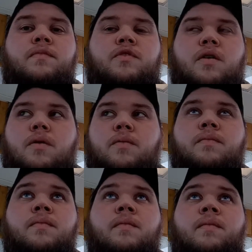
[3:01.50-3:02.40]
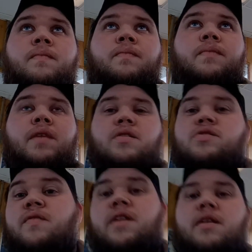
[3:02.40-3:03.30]
So
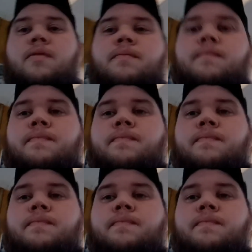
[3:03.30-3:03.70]
here's the video.